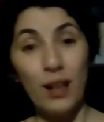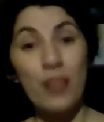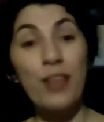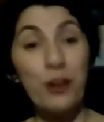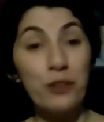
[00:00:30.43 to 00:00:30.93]

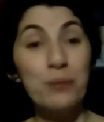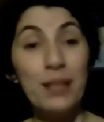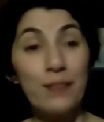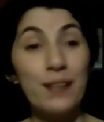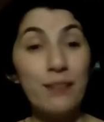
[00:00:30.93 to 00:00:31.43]
That could
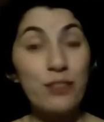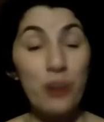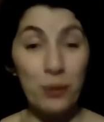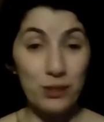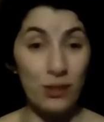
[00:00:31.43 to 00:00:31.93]
mean that even
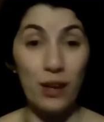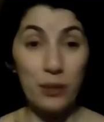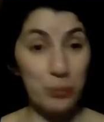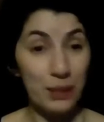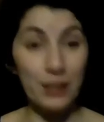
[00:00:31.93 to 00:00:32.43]
though it's not
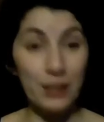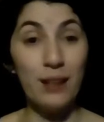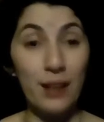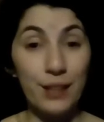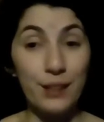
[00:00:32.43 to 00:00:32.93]
completely
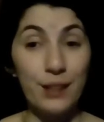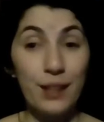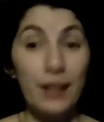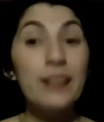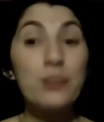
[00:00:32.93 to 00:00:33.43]
gone,
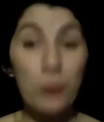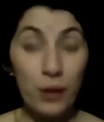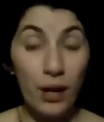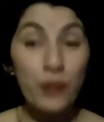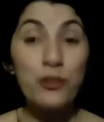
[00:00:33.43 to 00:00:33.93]
it's
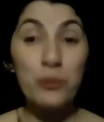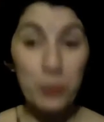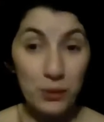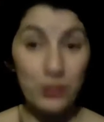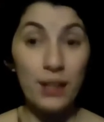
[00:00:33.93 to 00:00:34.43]

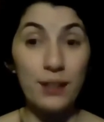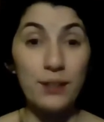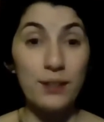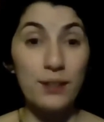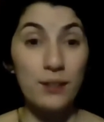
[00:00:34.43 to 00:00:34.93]
100%
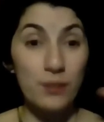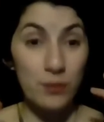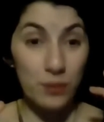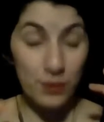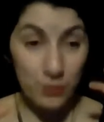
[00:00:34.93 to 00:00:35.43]

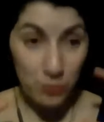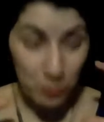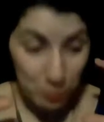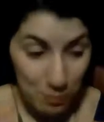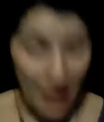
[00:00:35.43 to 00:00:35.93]

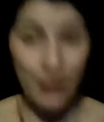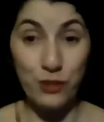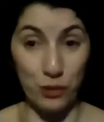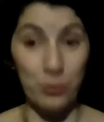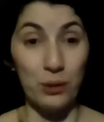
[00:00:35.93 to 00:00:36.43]

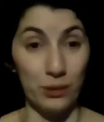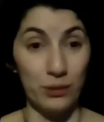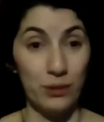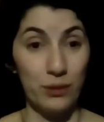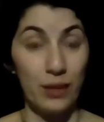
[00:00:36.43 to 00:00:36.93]
manageable
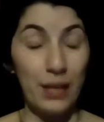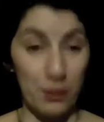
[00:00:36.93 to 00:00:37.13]
in a